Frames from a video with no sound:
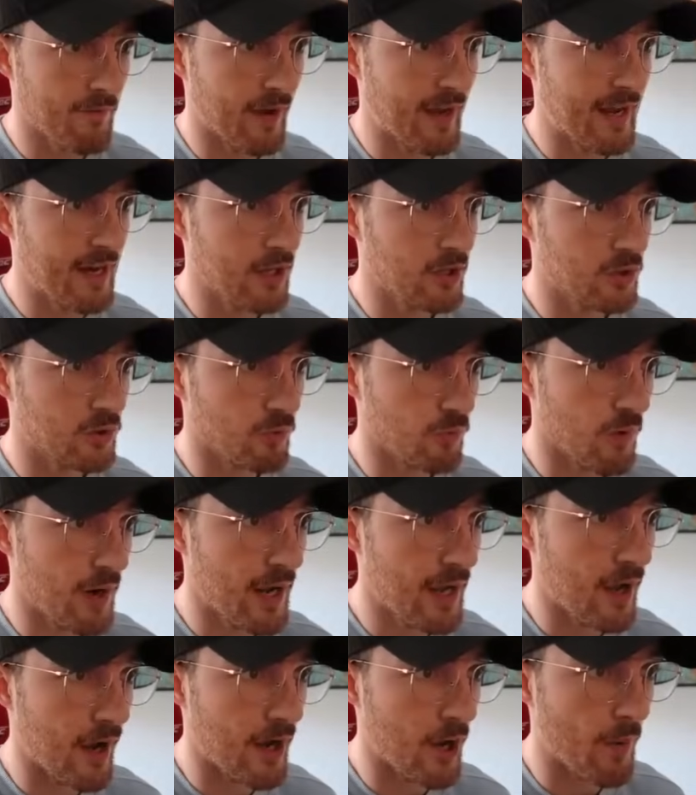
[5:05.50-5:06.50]
If I hit a
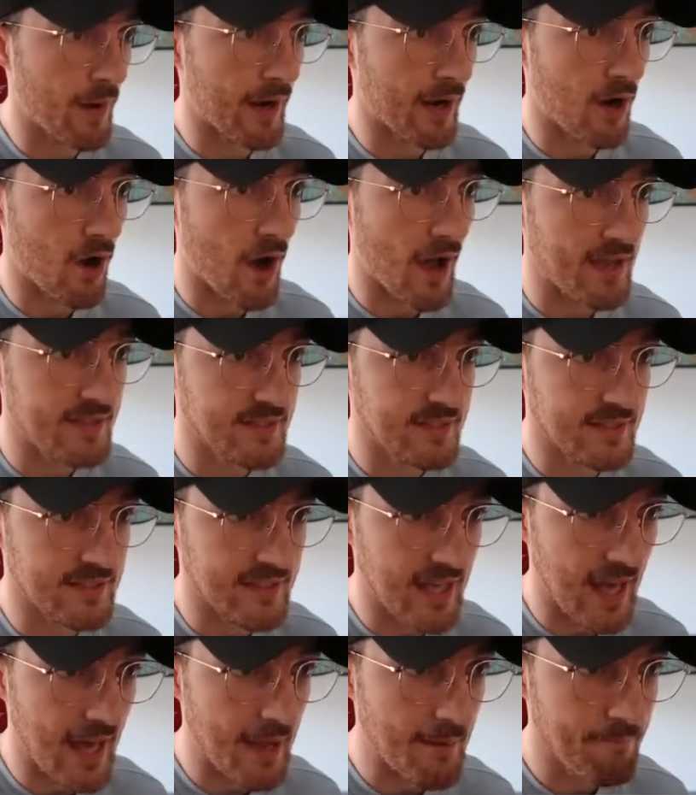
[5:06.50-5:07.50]
three, I know I can ice
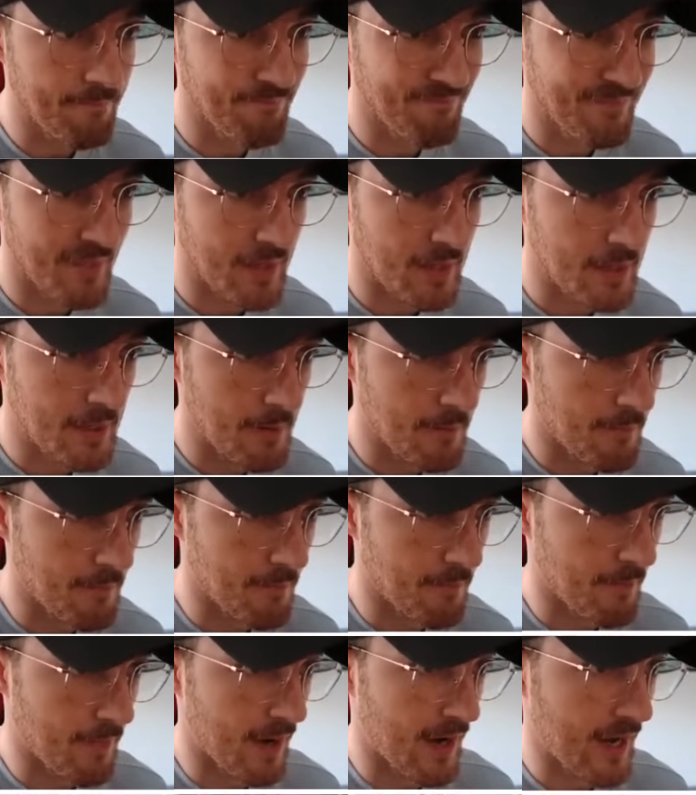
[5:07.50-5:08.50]
this game.
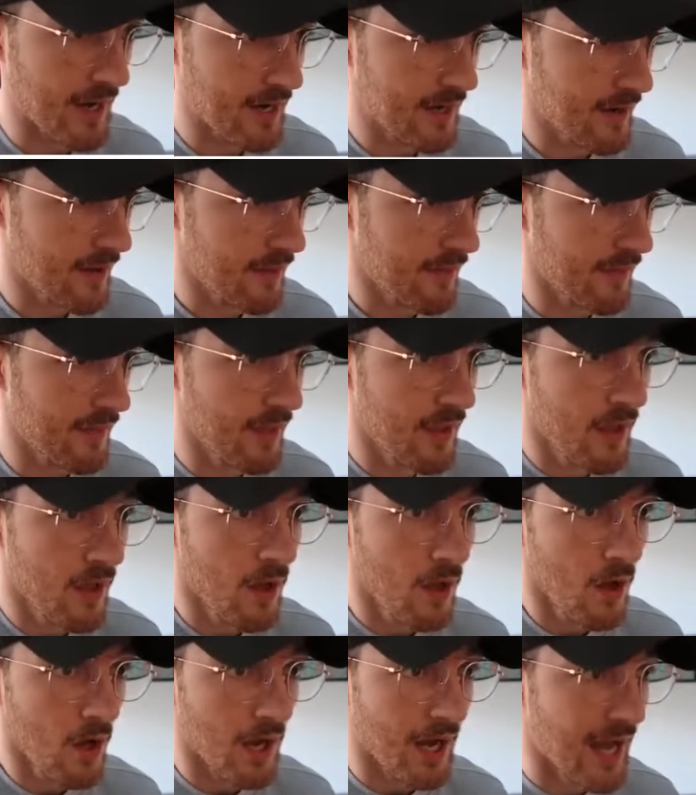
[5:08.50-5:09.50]
But,
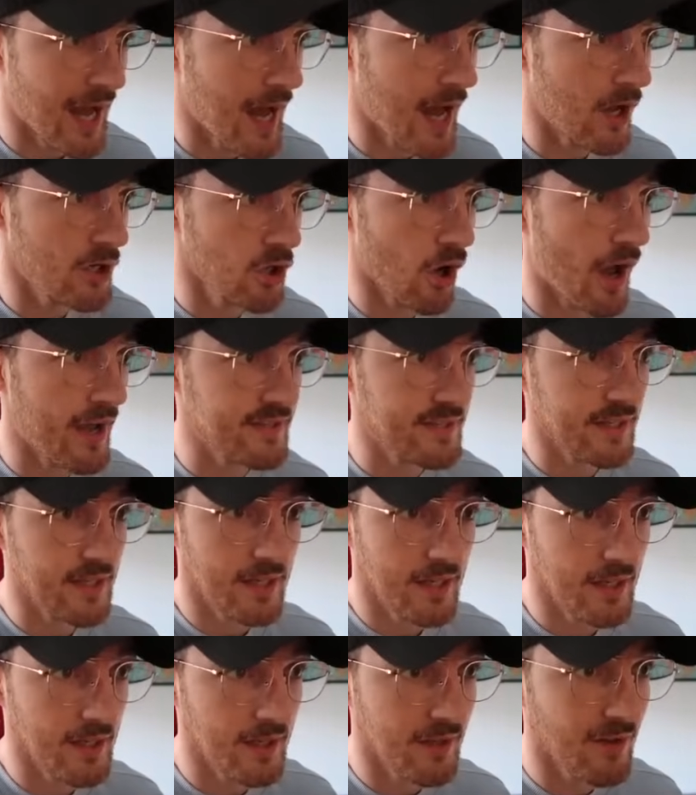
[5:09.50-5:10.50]
uh, Isaac.
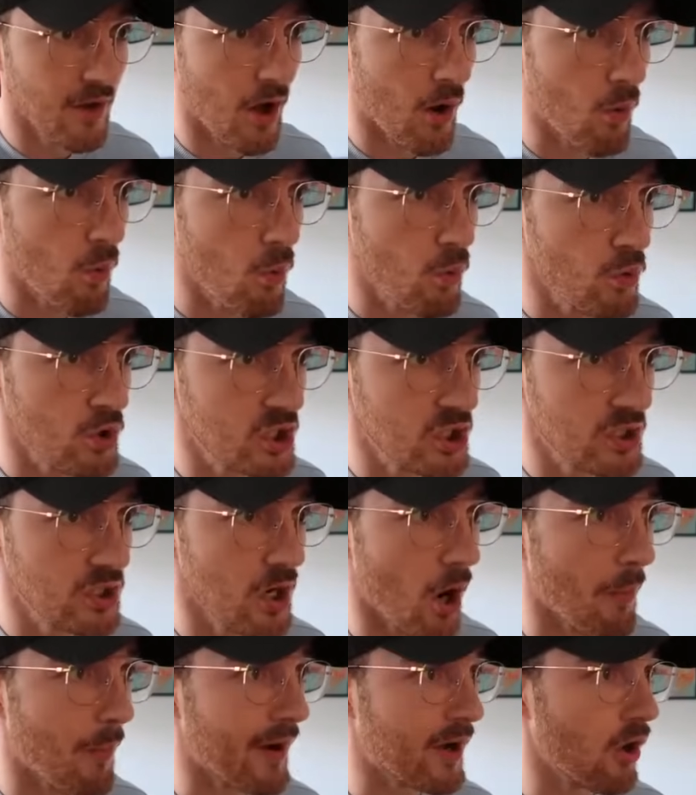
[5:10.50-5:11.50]
Oh,
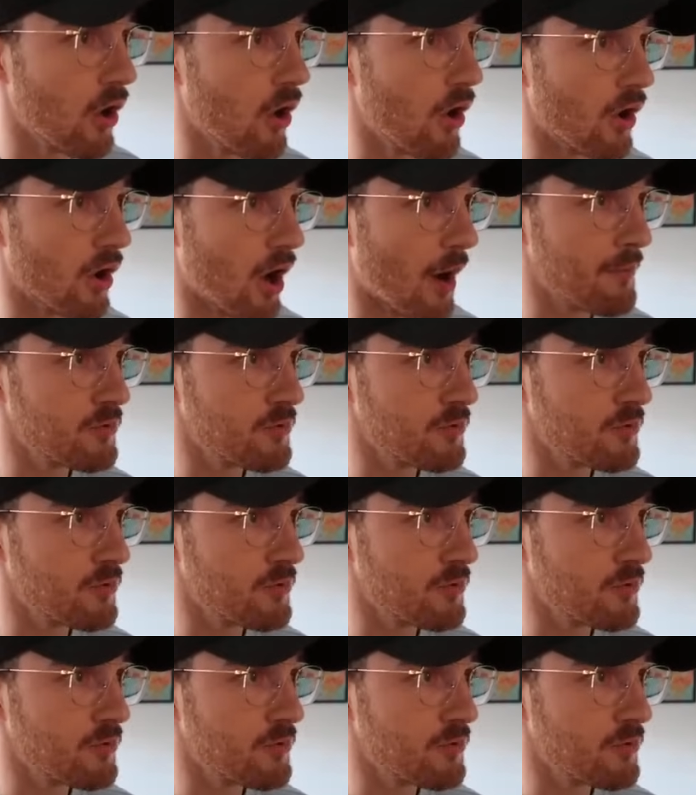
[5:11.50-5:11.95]
oh my God.